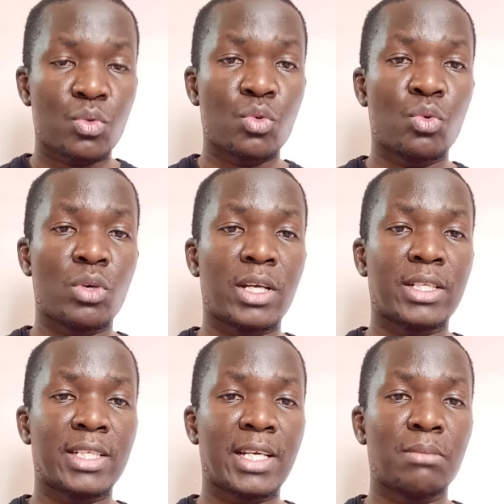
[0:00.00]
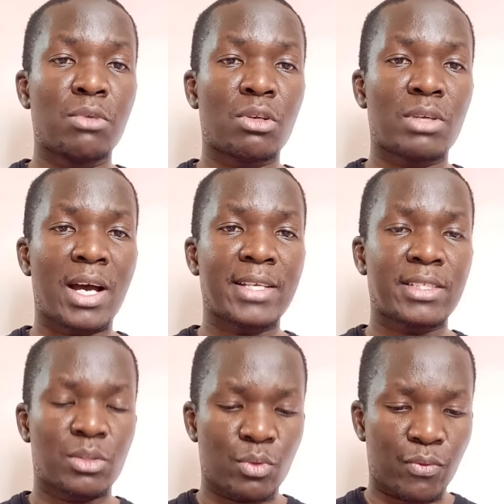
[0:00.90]
to enable
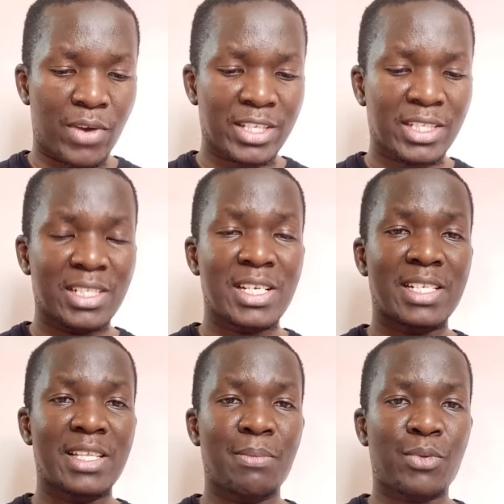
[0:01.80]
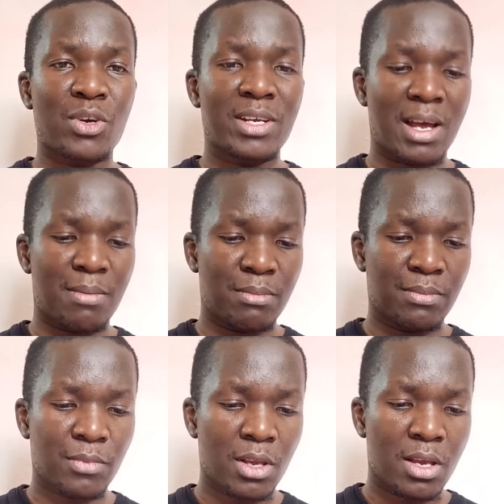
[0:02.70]
us to facilitate the program
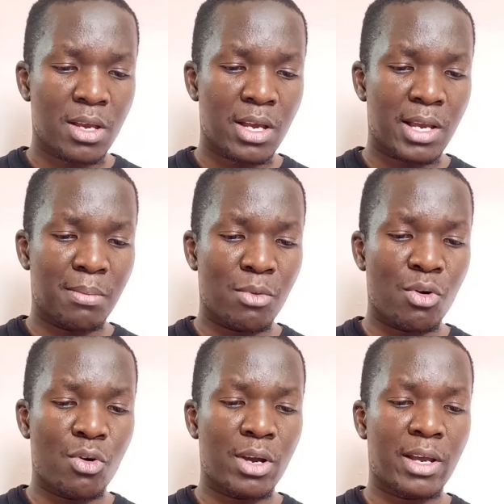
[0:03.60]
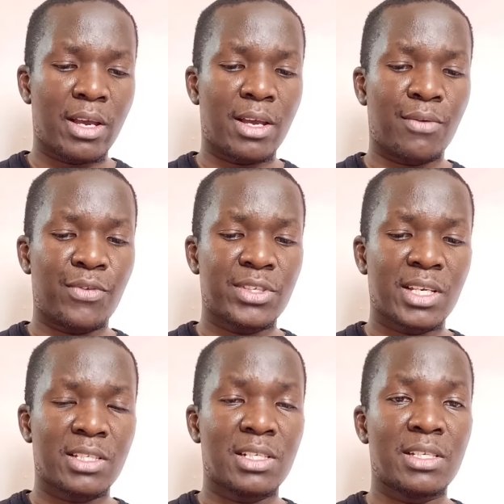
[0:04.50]
more
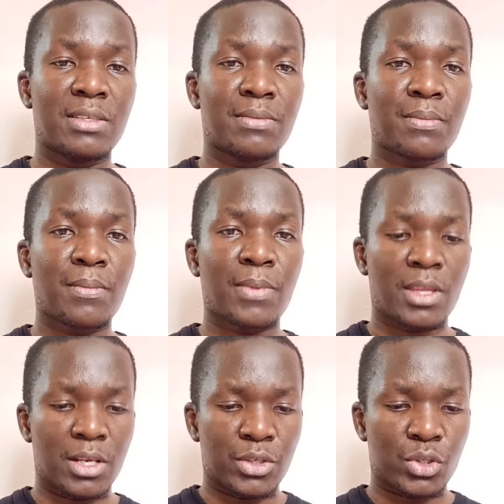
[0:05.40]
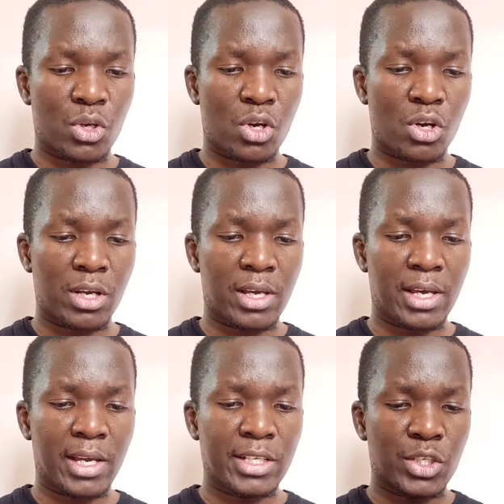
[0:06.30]
efficiently. So
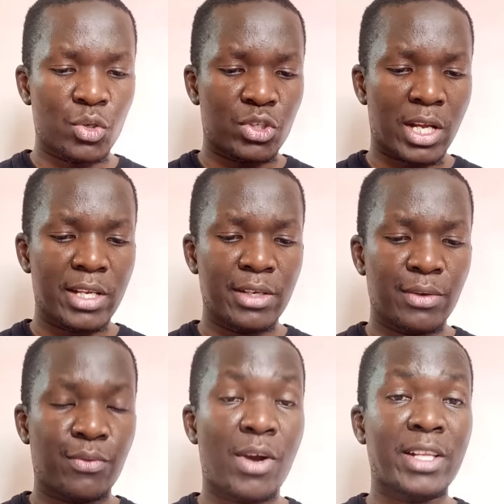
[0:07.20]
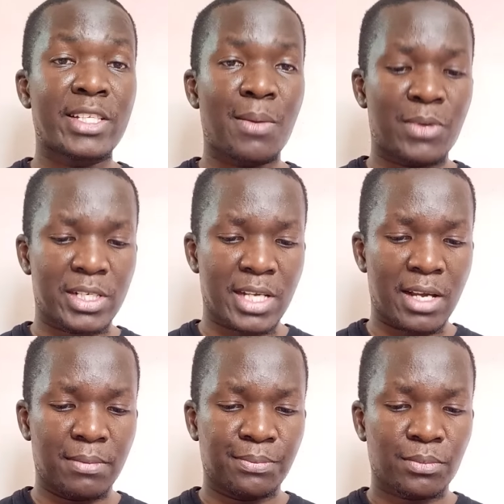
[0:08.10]
it's usually for an
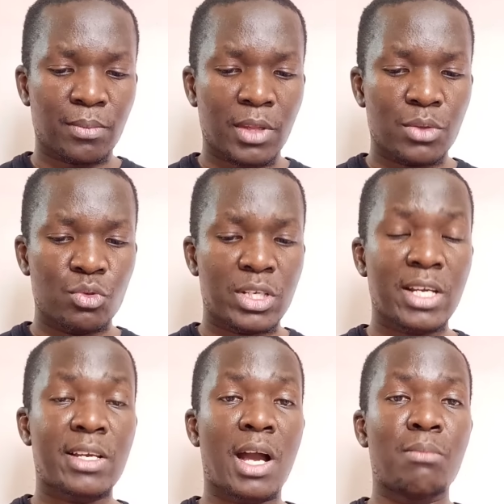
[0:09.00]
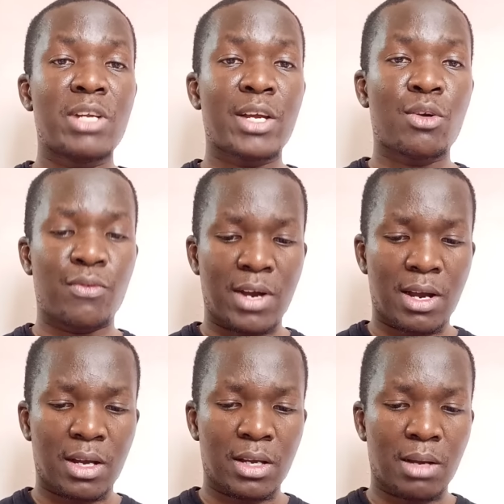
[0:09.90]
interpreter to take a break of
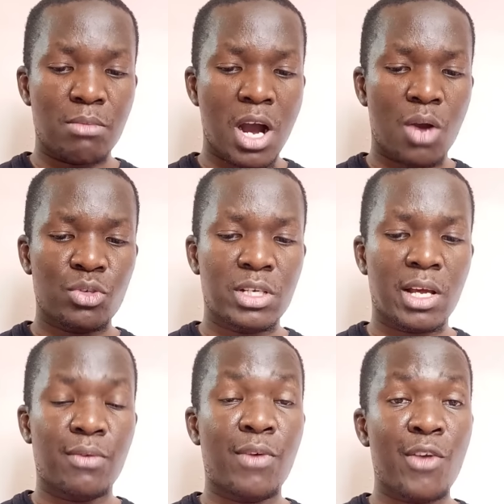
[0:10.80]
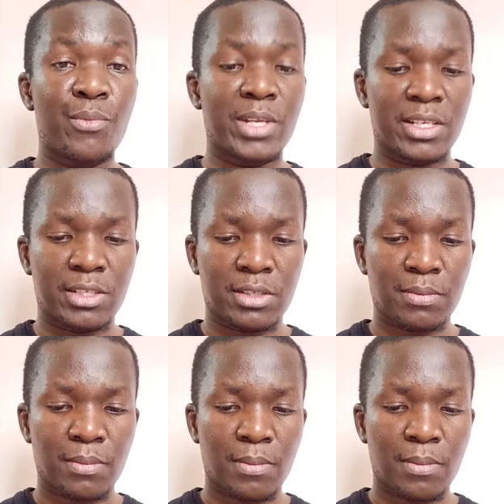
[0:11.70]
about 5 minutes